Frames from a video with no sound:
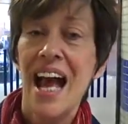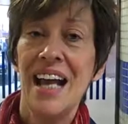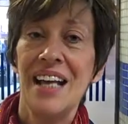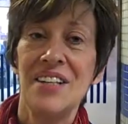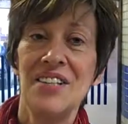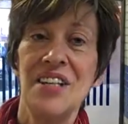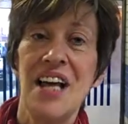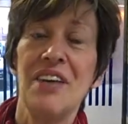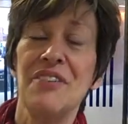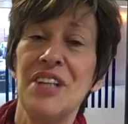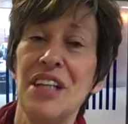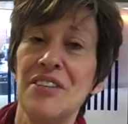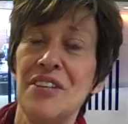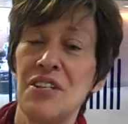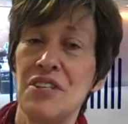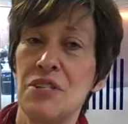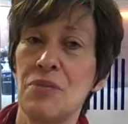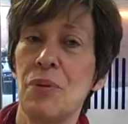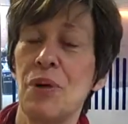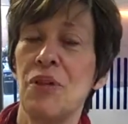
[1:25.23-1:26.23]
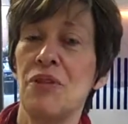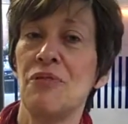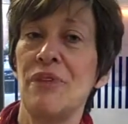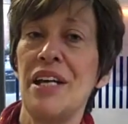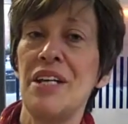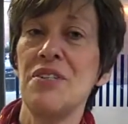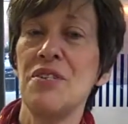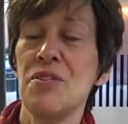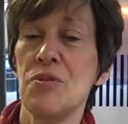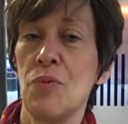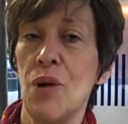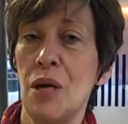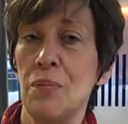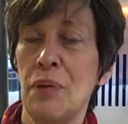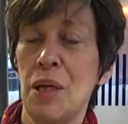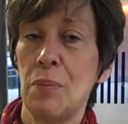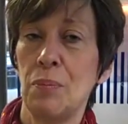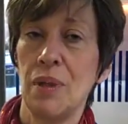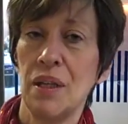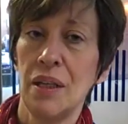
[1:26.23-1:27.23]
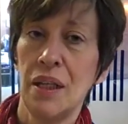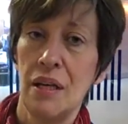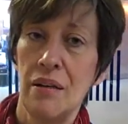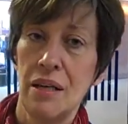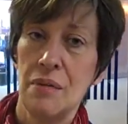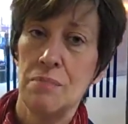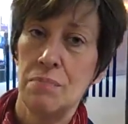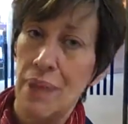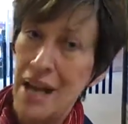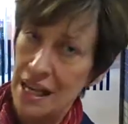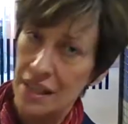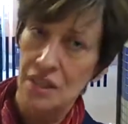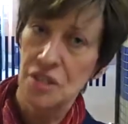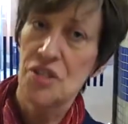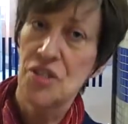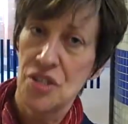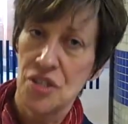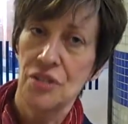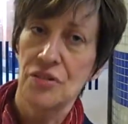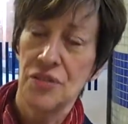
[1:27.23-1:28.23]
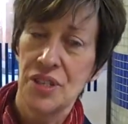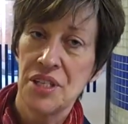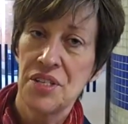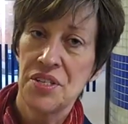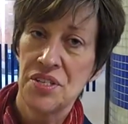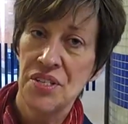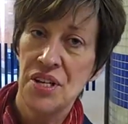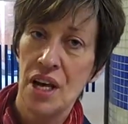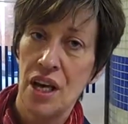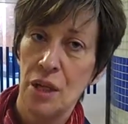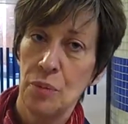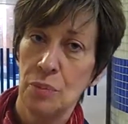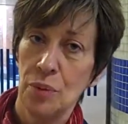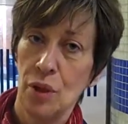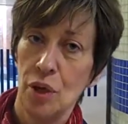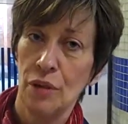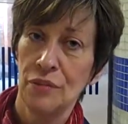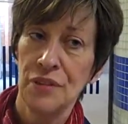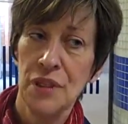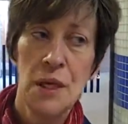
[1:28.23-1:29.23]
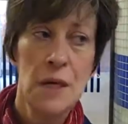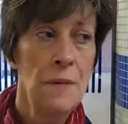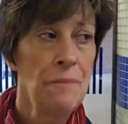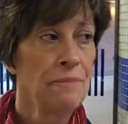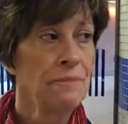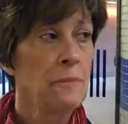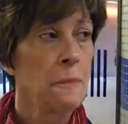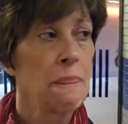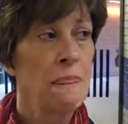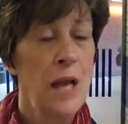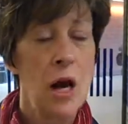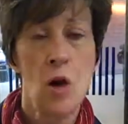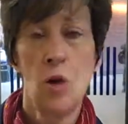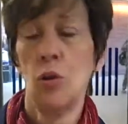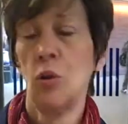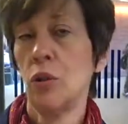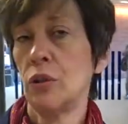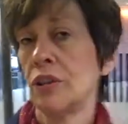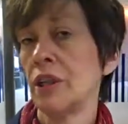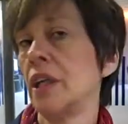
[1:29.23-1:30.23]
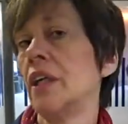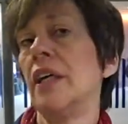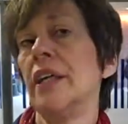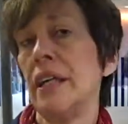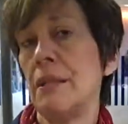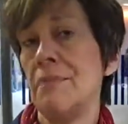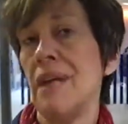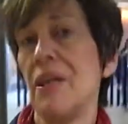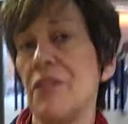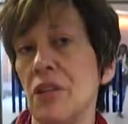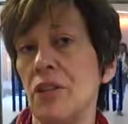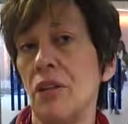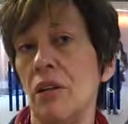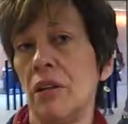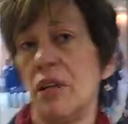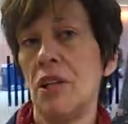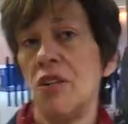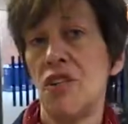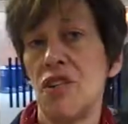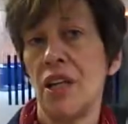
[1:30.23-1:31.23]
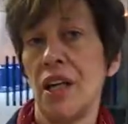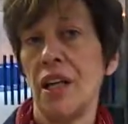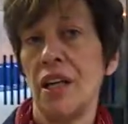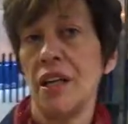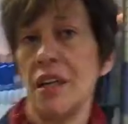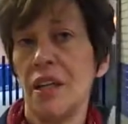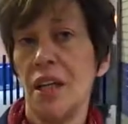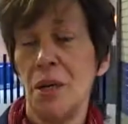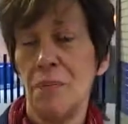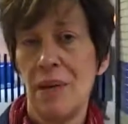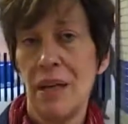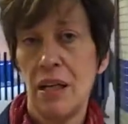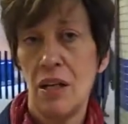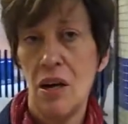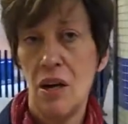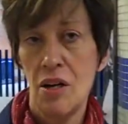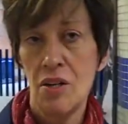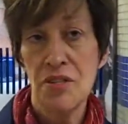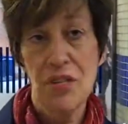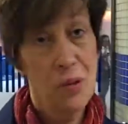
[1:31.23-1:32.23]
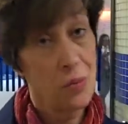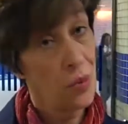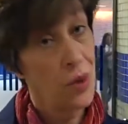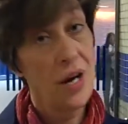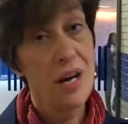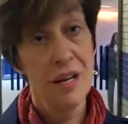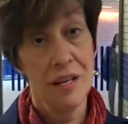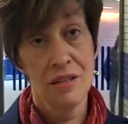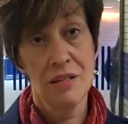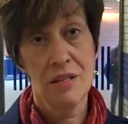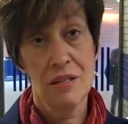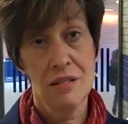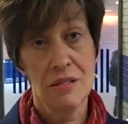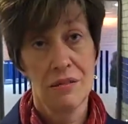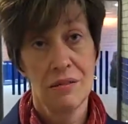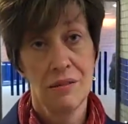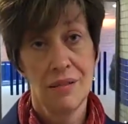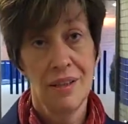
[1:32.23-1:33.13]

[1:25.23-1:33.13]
And I think this is one of the reasons why people are going back to this type of old learning methodology, because it works.